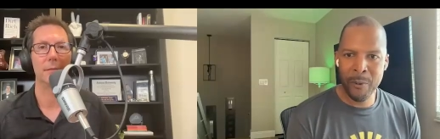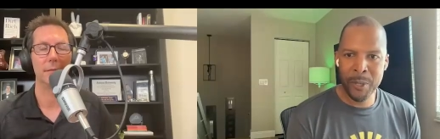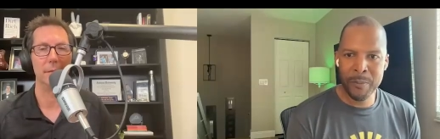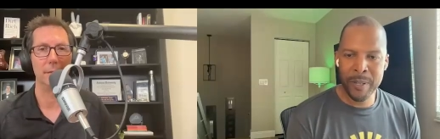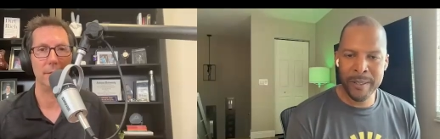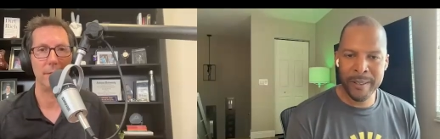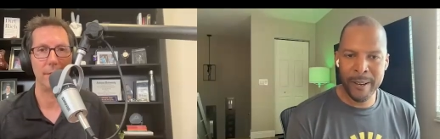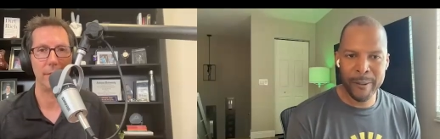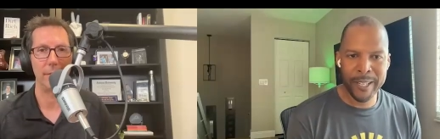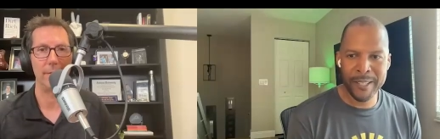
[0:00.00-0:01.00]
Speaker 1: I've always been.
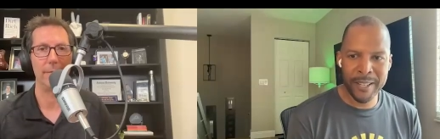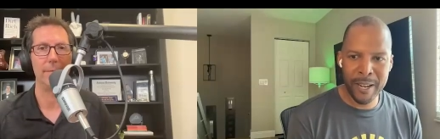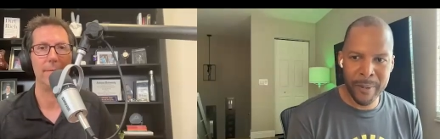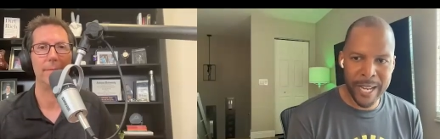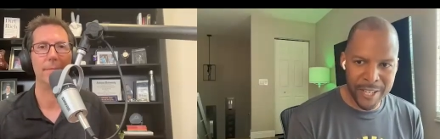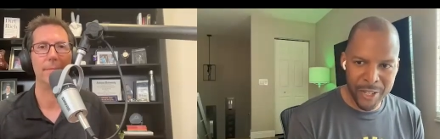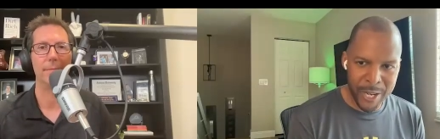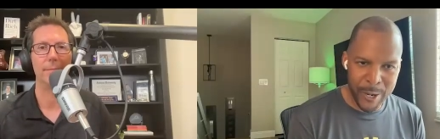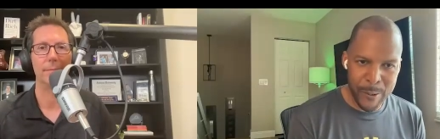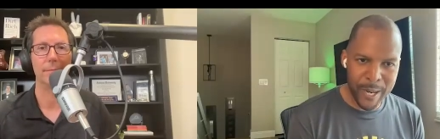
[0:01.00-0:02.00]
Uh, like I said, I'm an
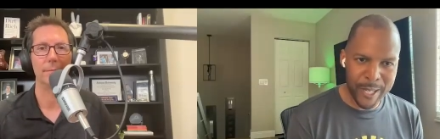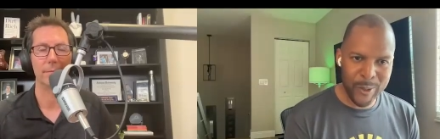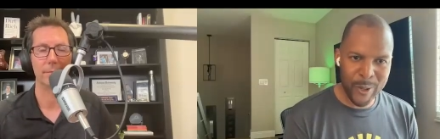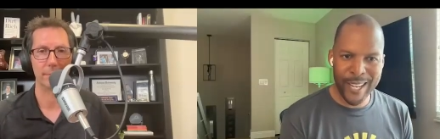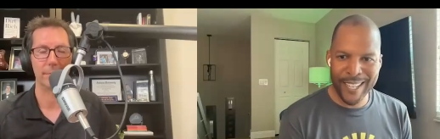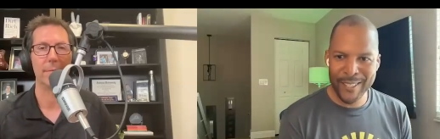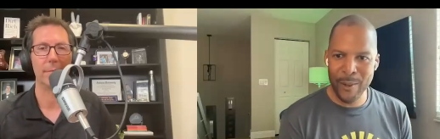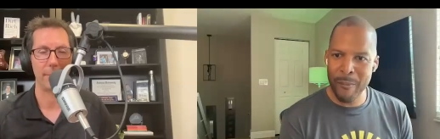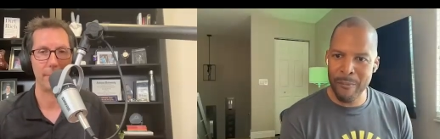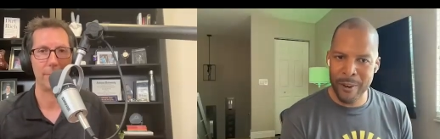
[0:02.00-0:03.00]
engineer by training,
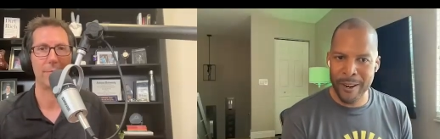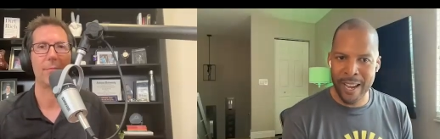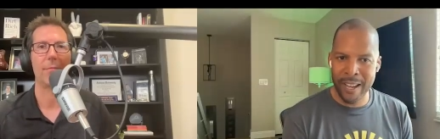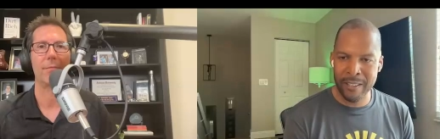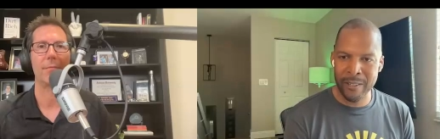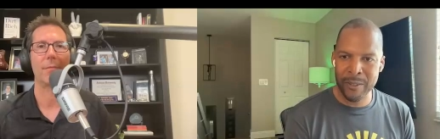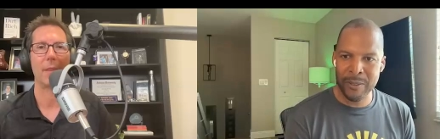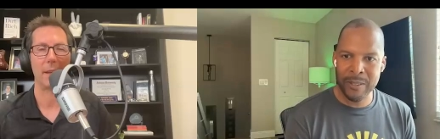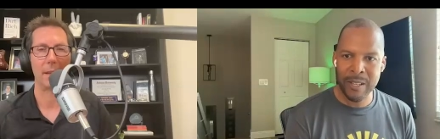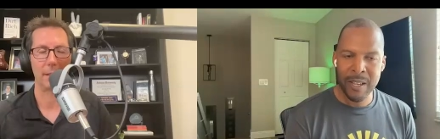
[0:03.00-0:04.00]
so I'm very
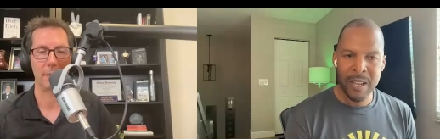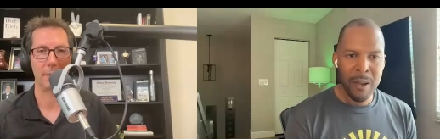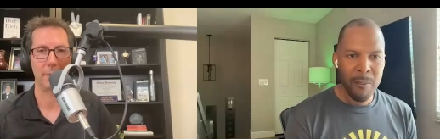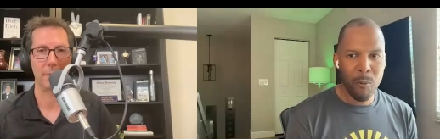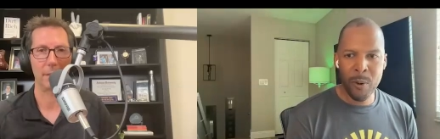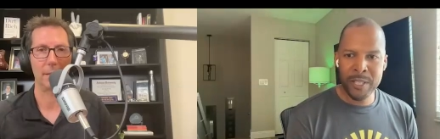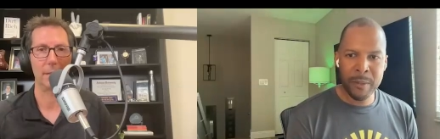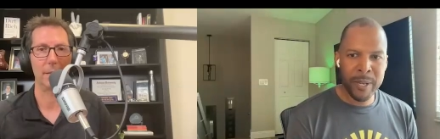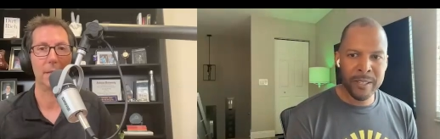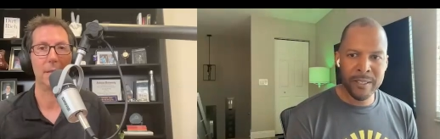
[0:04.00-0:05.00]
analytical, but once
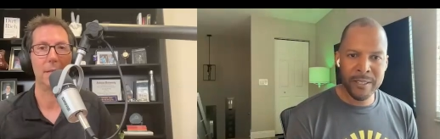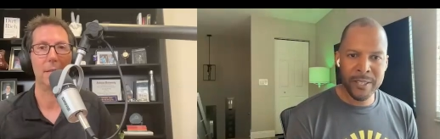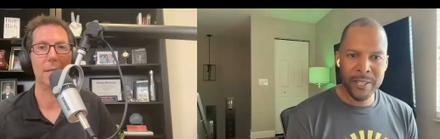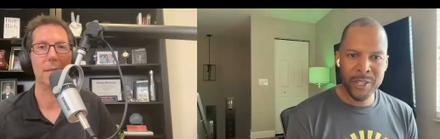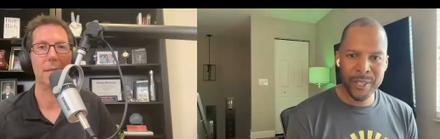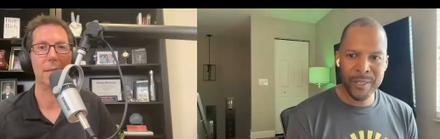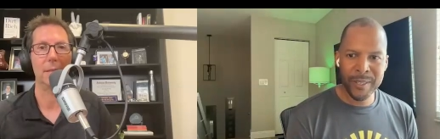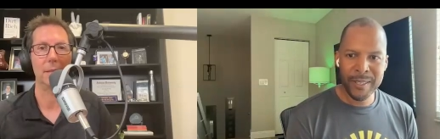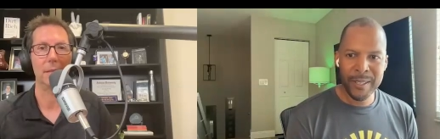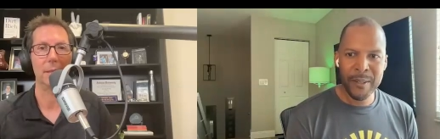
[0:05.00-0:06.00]
I make the decision,
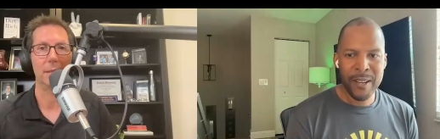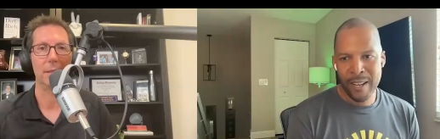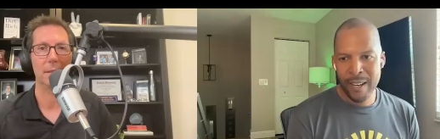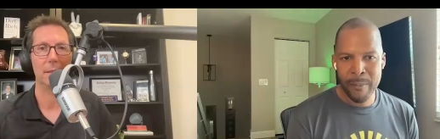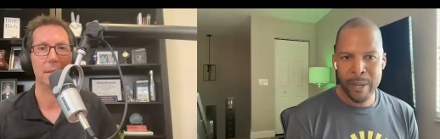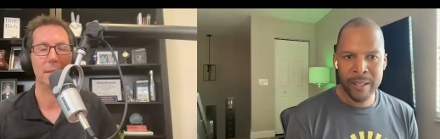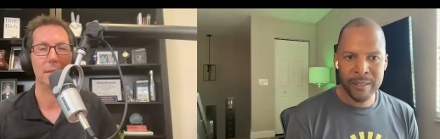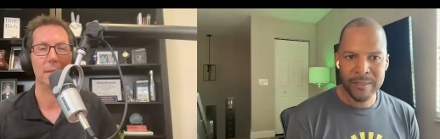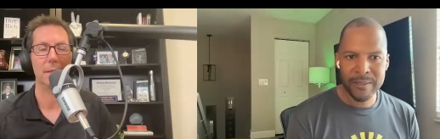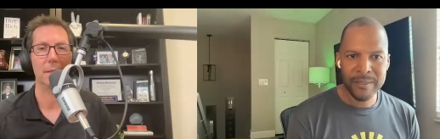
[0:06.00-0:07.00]
I'm
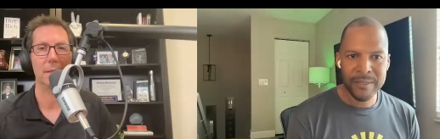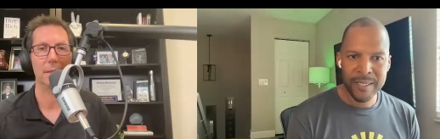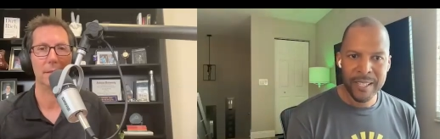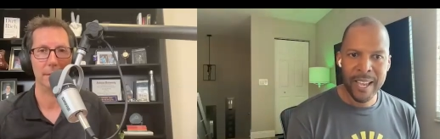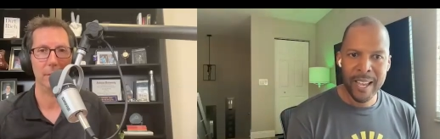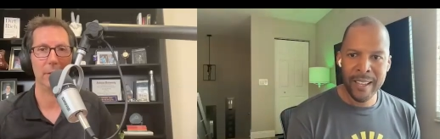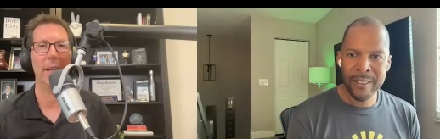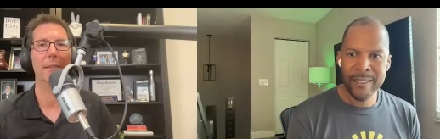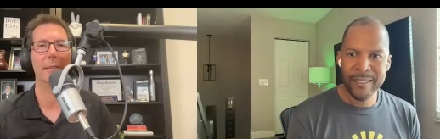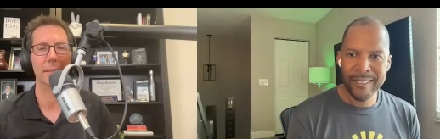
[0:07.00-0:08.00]
in. Okay.
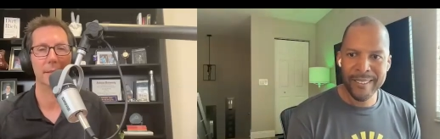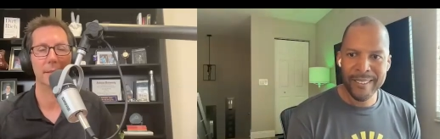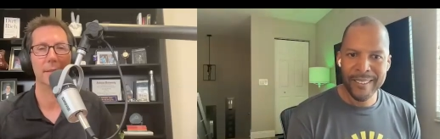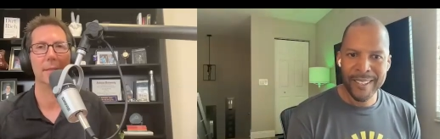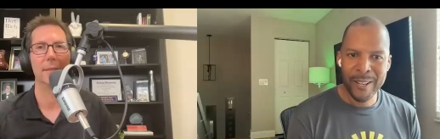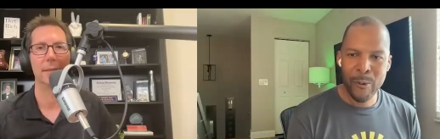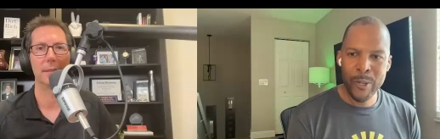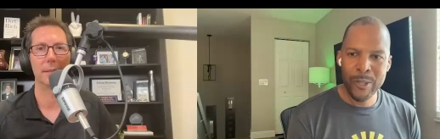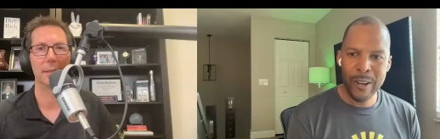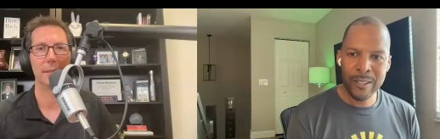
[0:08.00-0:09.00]
And, you know,
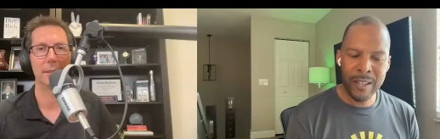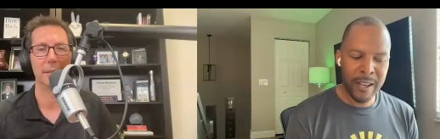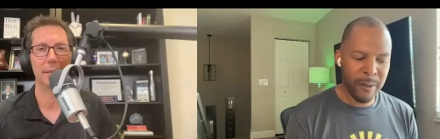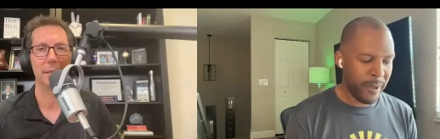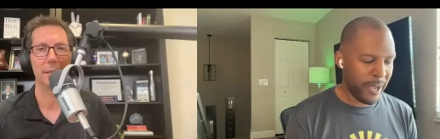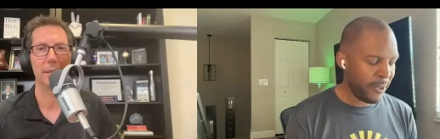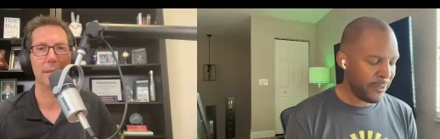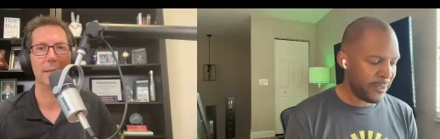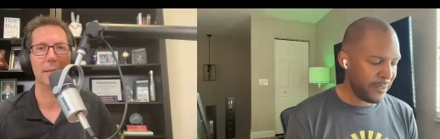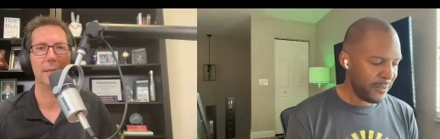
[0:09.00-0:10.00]
we talked a lot
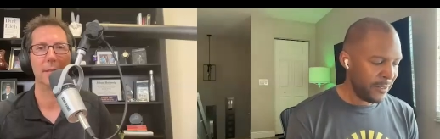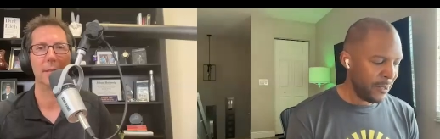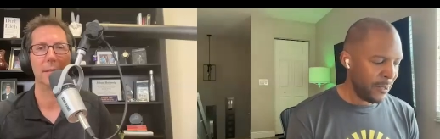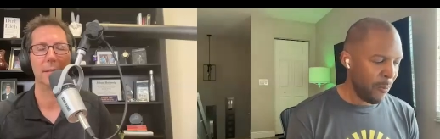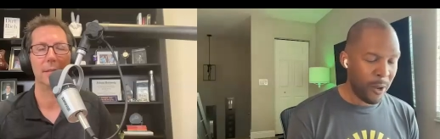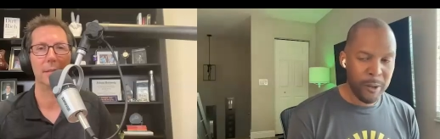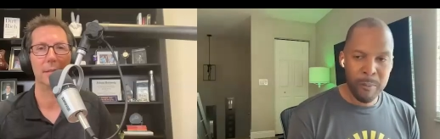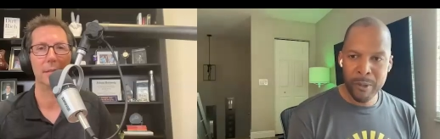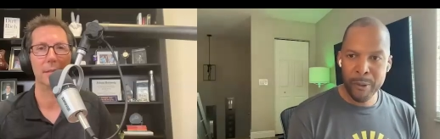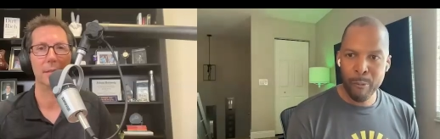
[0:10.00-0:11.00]
about wanting to
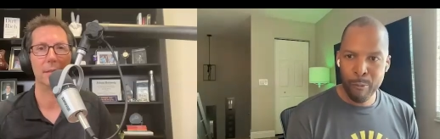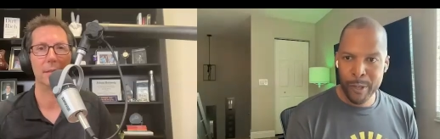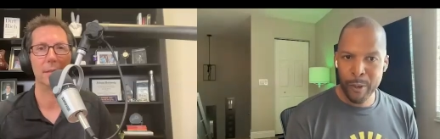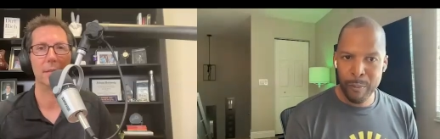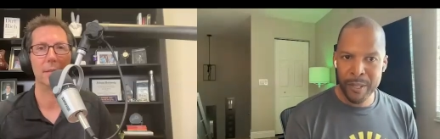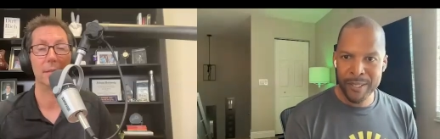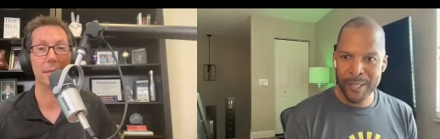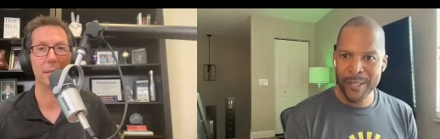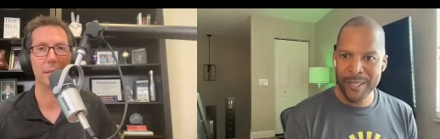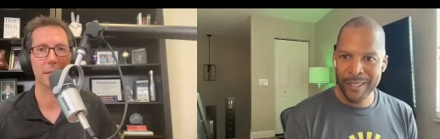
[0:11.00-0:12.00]
build a real
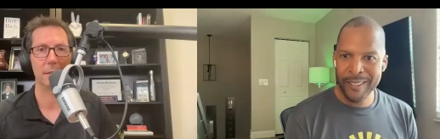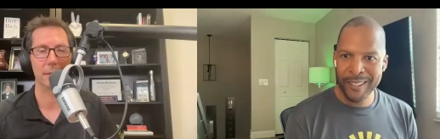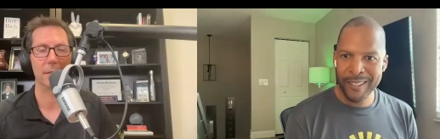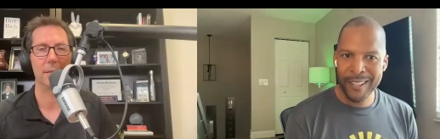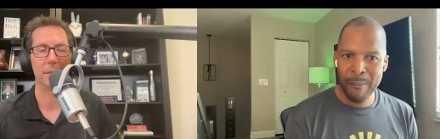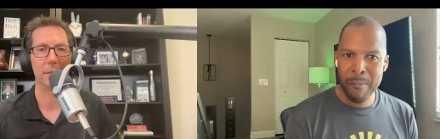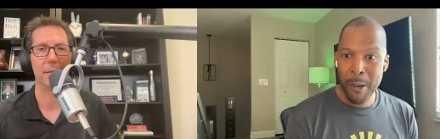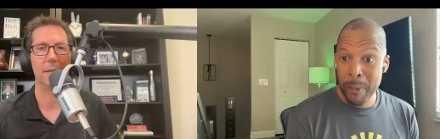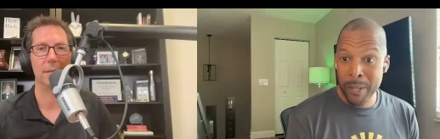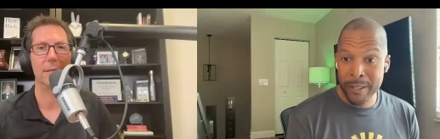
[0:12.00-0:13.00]
business, uh, a,
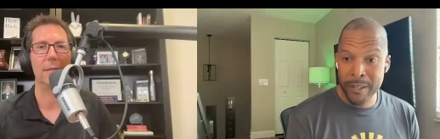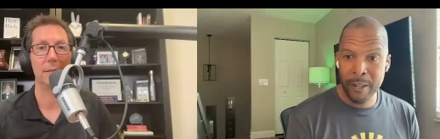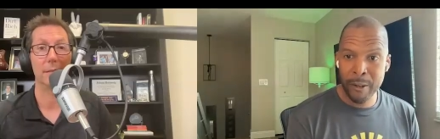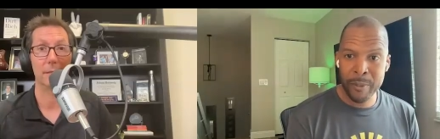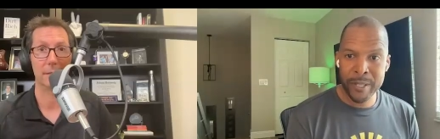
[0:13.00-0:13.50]
a million dollar